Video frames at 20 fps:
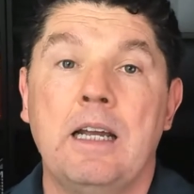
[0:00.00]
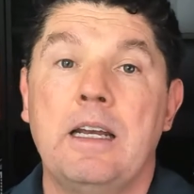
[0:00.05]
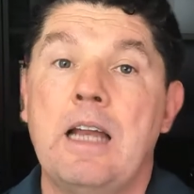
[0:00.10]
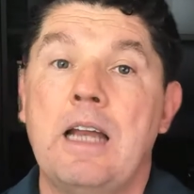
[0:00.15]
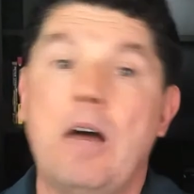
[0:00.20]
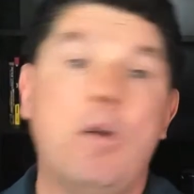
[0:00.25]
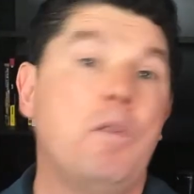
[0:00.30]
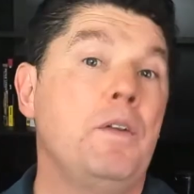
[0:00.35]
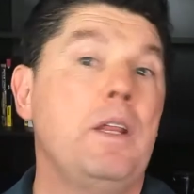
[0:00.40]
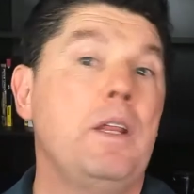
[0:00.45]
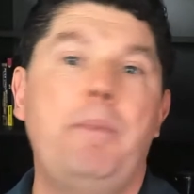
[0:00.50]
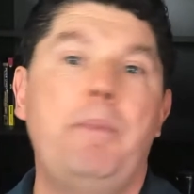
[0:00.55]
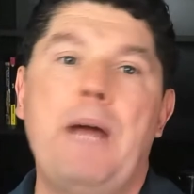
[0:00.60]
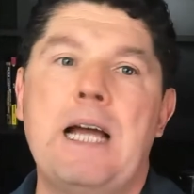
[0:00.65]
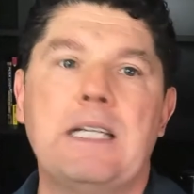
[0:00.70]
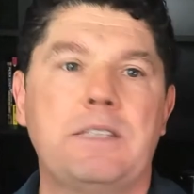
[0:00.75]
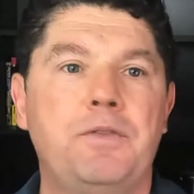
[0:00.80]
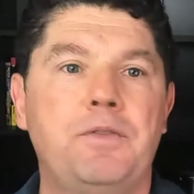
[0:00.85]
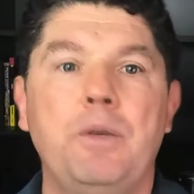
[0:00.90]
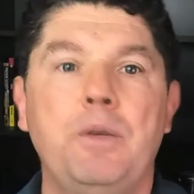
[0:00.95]
Now, over the
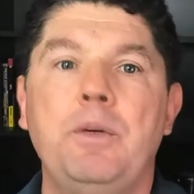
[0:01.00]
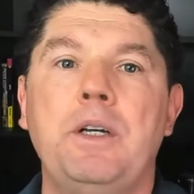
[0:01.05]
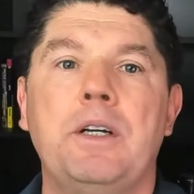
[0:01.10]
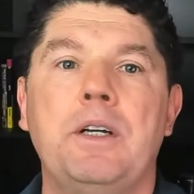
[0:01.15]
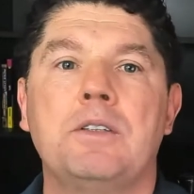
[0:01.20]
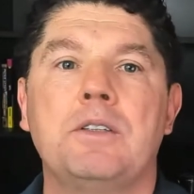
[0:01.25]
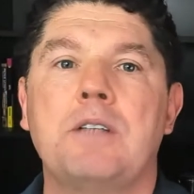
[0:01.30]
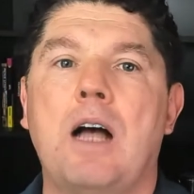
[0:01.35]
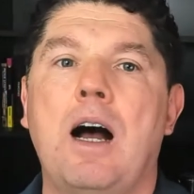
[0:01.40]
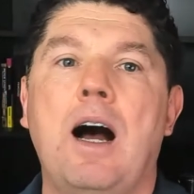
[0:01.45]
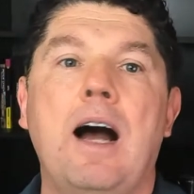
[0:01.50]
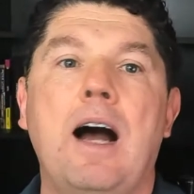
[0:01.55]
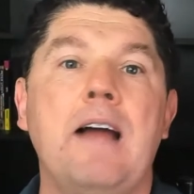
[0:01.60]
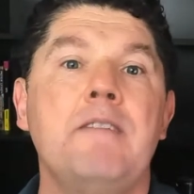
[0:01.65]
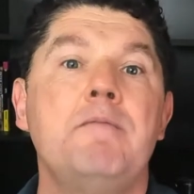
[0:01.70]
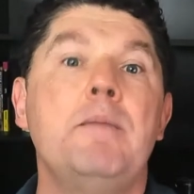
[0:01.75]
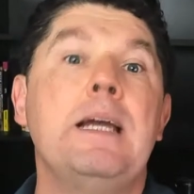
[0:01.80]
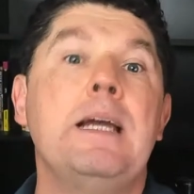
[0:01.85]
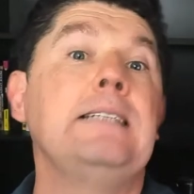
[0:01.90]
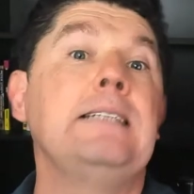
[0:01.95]
past few years,
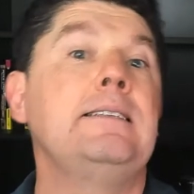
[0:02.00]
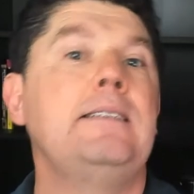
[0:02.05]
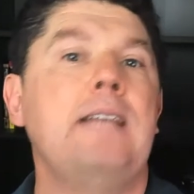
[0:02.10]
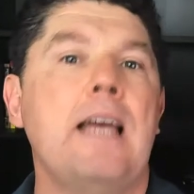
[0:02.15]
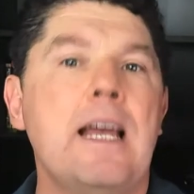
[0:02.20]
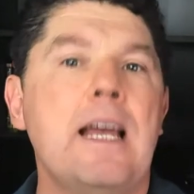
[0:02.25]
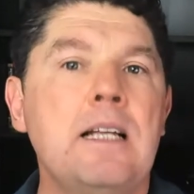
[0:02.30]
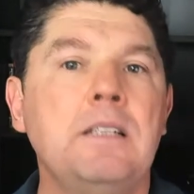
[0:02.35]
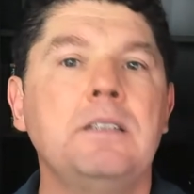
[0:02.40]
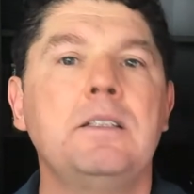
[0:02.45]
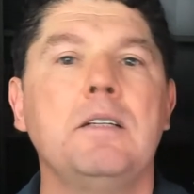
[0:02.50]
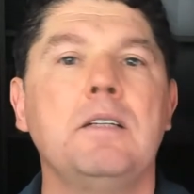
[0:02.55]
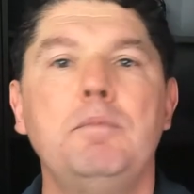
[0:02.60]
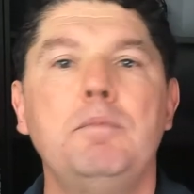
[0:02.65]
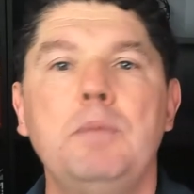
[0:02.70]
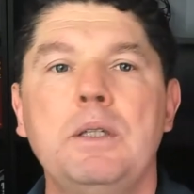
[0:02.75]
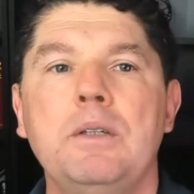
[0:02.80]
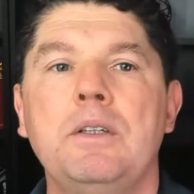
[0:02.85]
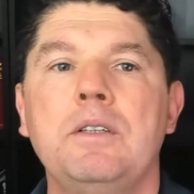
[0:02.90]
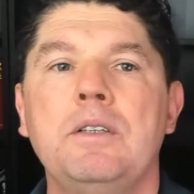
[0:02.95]
I've made tens of
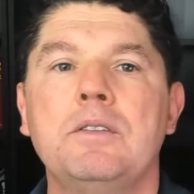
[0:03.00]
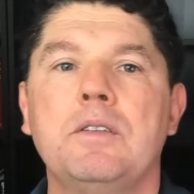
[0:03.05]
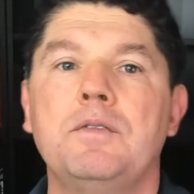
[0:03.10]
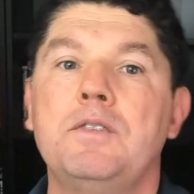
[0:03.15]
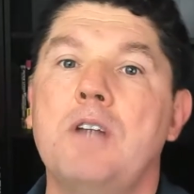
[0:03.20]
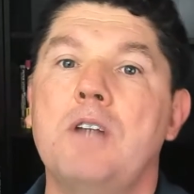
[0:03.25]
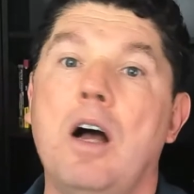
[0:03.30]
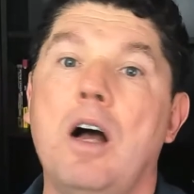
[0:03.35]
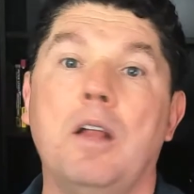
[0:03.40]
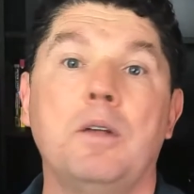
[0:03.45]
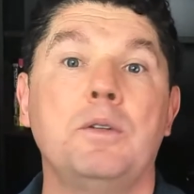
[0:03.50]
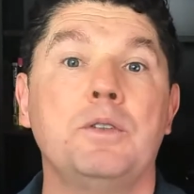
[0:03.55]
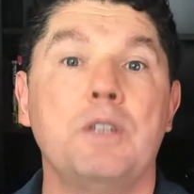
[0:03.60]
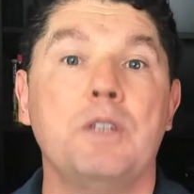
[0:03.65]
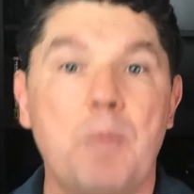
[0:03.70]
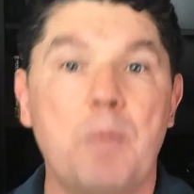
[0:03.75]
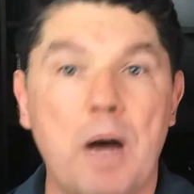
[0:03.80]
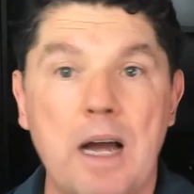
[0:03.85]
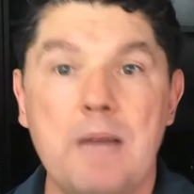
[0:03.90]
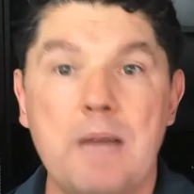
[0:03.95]
millions of dollars
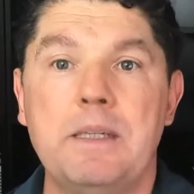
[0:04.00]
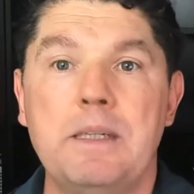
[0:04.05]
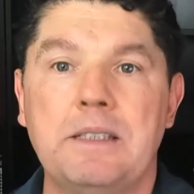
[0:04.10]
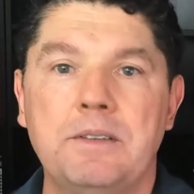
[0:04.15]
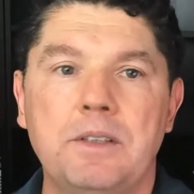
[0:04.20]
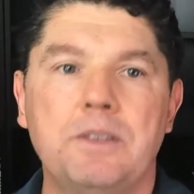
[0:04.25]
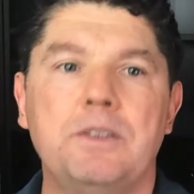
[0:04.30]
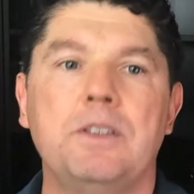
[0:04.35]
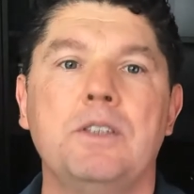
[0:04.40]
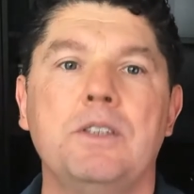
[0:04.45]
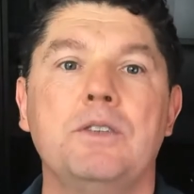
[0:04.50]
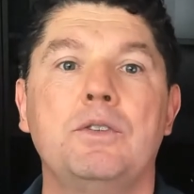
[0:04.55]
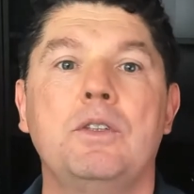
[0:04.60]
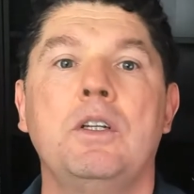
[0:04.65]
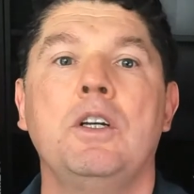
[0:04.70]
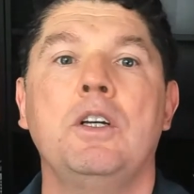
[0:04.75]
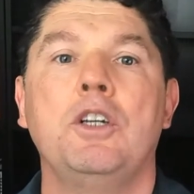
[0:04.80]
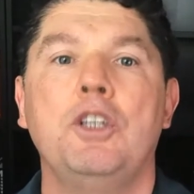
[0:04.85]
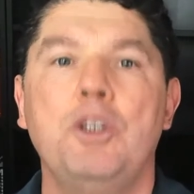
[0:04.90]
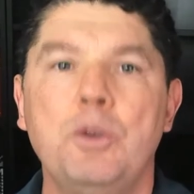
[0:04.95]
in my businesses
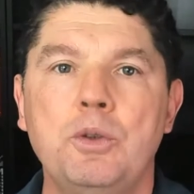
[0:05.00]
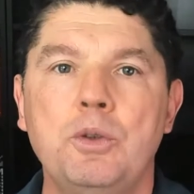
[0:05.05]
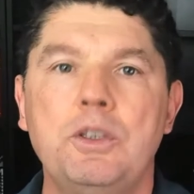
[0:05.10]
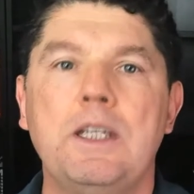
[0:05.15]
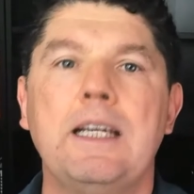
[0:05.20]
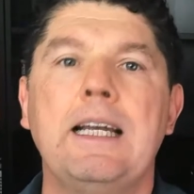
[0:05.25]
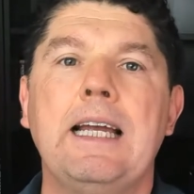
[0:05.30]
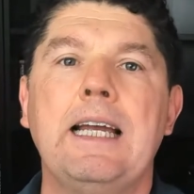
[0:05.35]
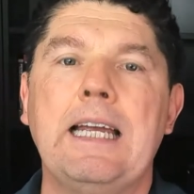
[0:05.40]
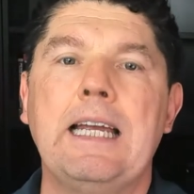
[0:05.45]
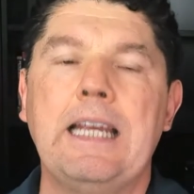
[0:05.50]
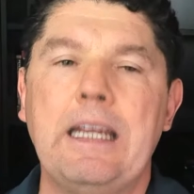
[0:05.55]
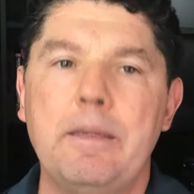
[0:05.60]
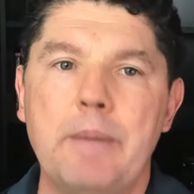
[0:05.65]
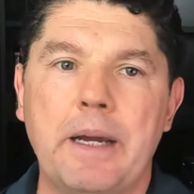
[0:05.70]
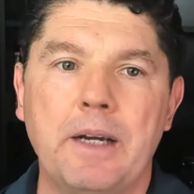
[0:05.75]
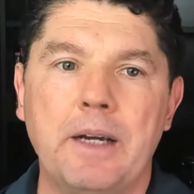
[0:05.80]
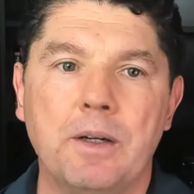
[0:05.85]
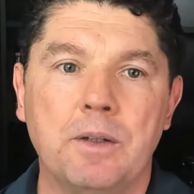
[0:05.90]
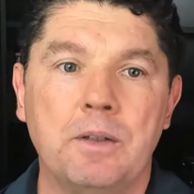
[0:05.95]
using
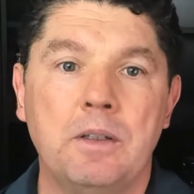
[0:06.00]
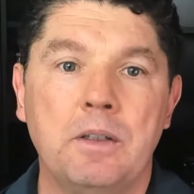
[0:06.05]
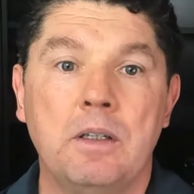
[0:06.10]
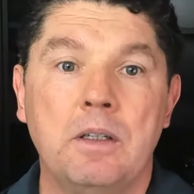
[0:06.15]
email.